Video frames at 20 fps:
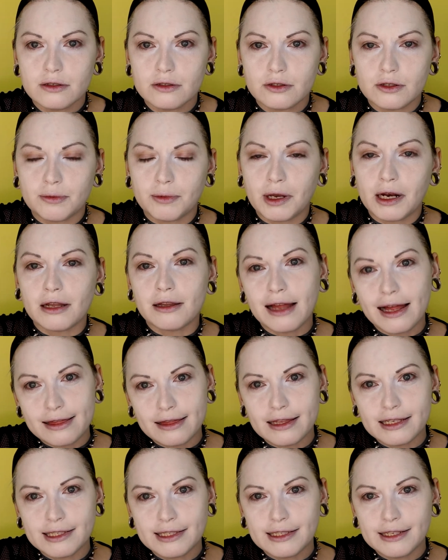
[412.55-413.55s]
So I'm going to
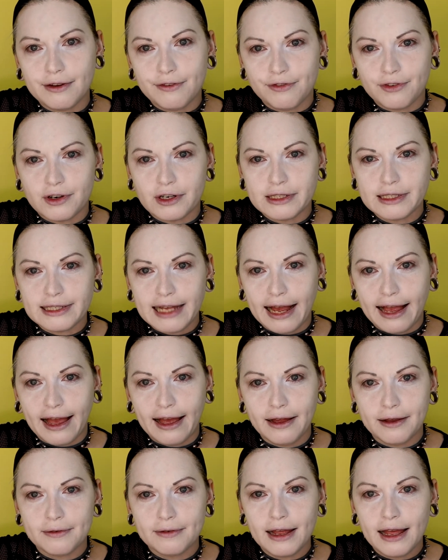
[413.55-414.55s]
let this sit for a
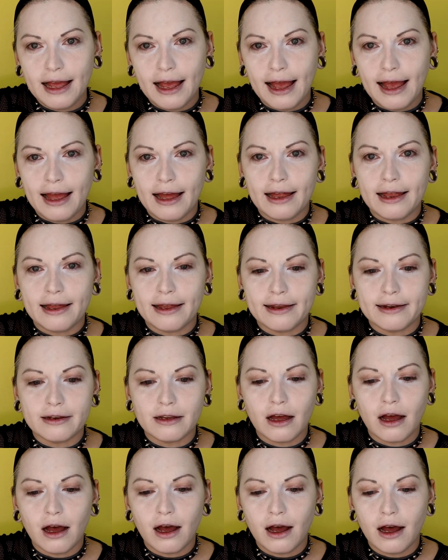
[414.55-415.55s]
second. And
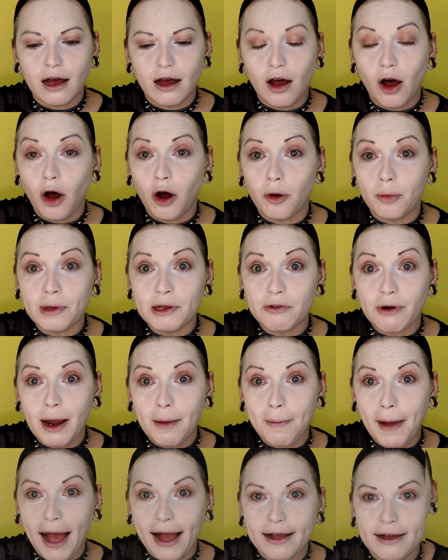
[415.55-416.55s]
I'll be
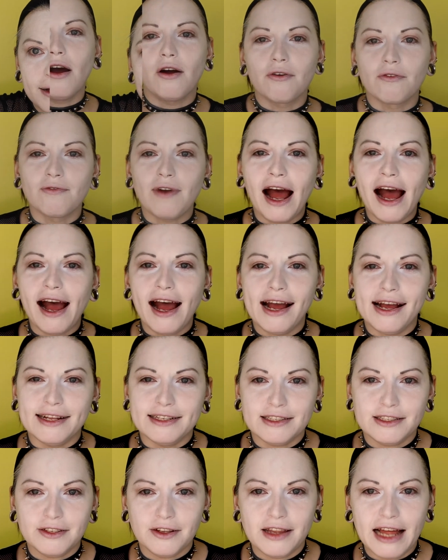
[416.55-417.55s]
right back. All
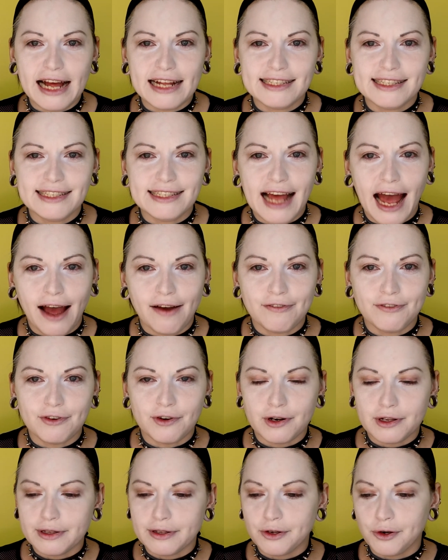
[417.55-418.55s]
right, so that sat
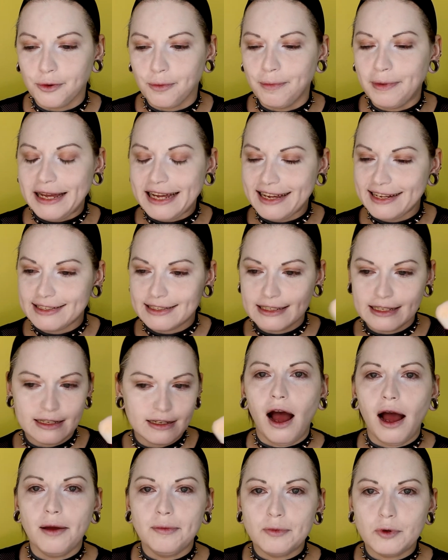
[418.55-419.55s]
for a little bit.
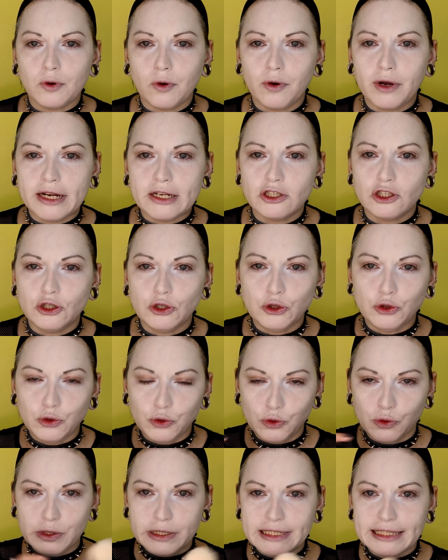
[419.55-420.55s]
I'm going
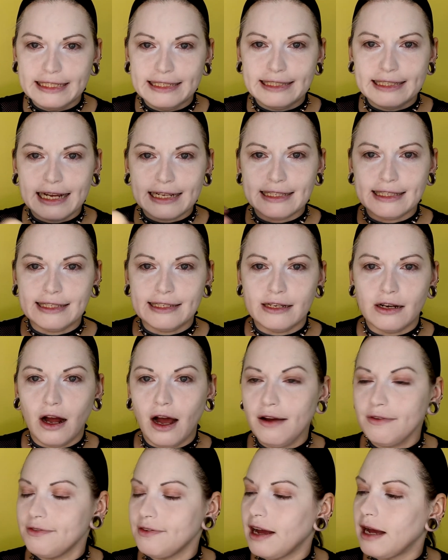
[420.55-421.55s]
to dust it off.